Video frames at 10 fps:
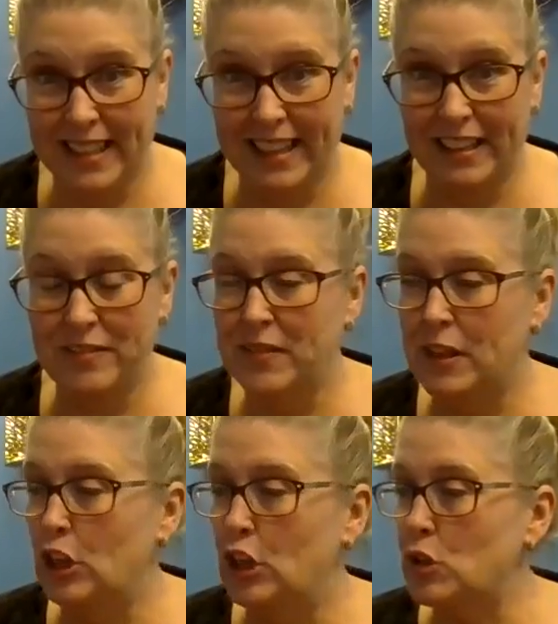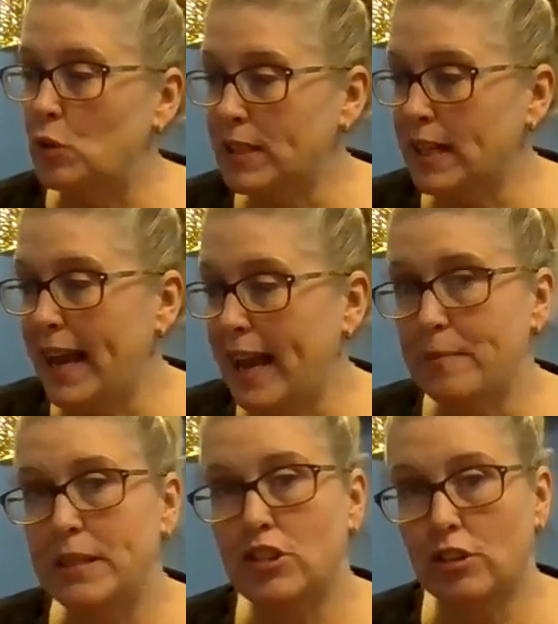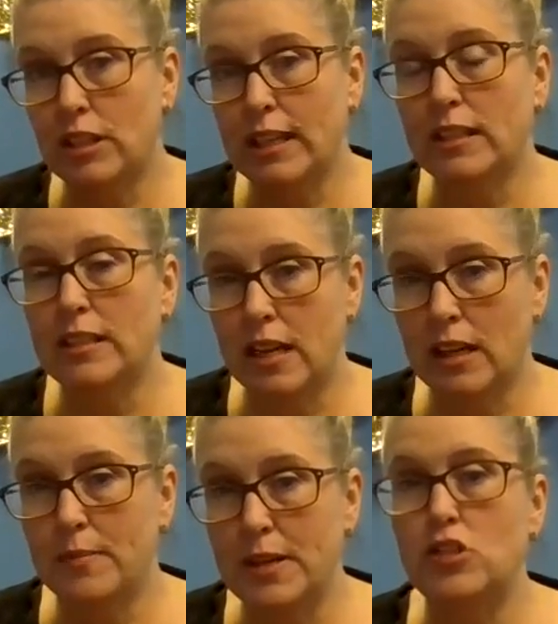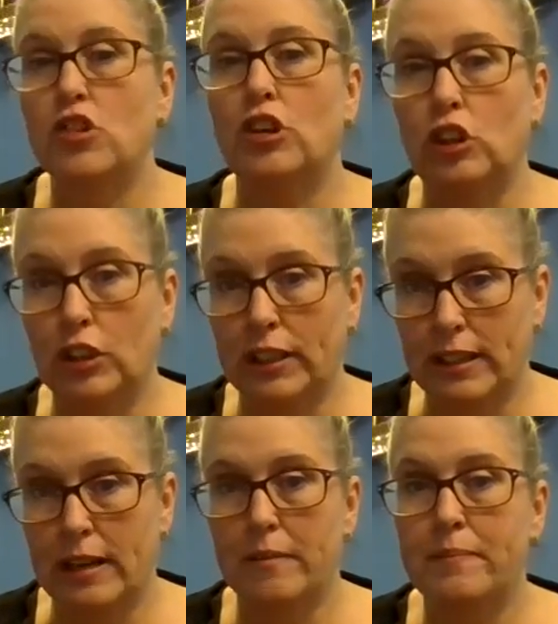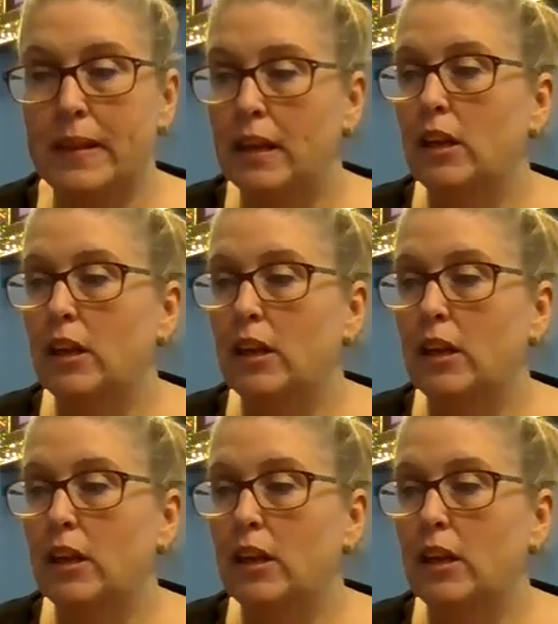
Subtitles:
okay? So what's going to happen is you're going to get the documents, you're going to look at them,